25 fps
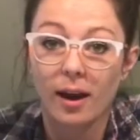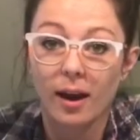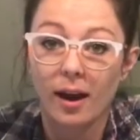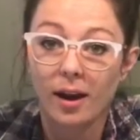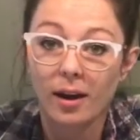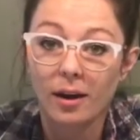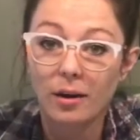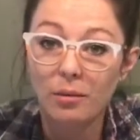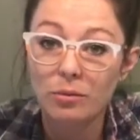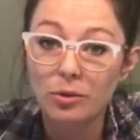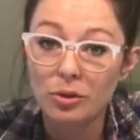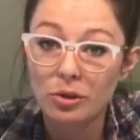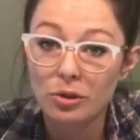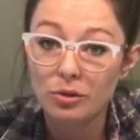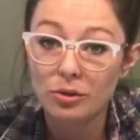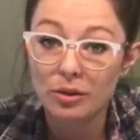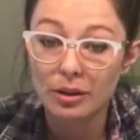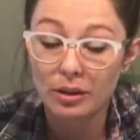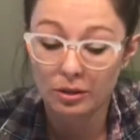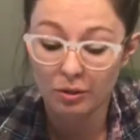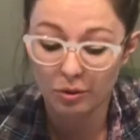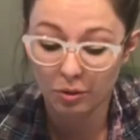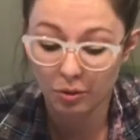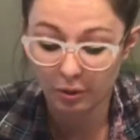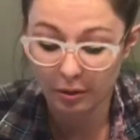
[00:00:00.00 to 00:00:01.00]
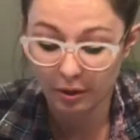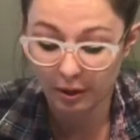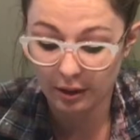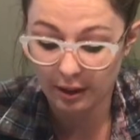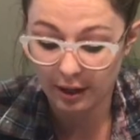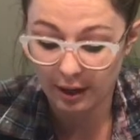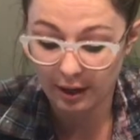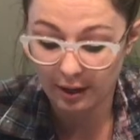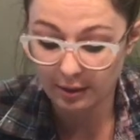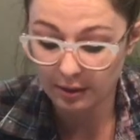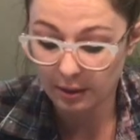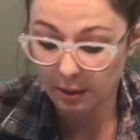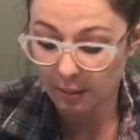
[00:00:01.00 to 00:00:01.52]
I am choosing to
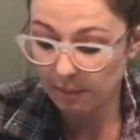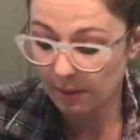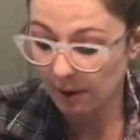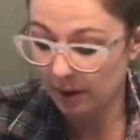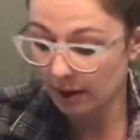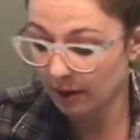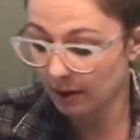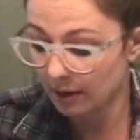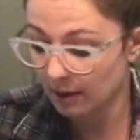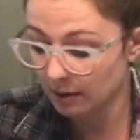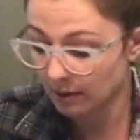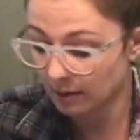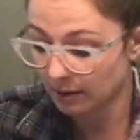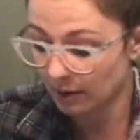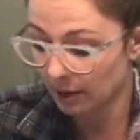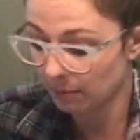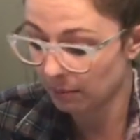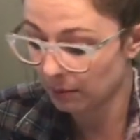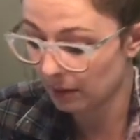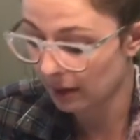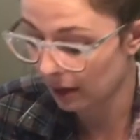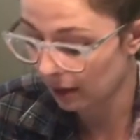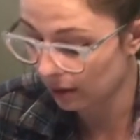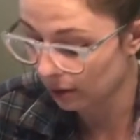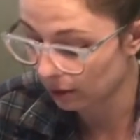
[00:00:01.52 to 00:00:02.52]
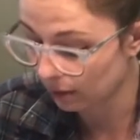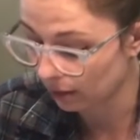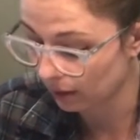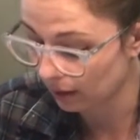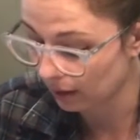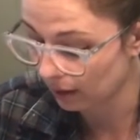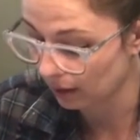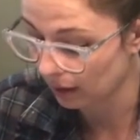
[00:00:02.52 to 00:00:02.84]
organize my subcategory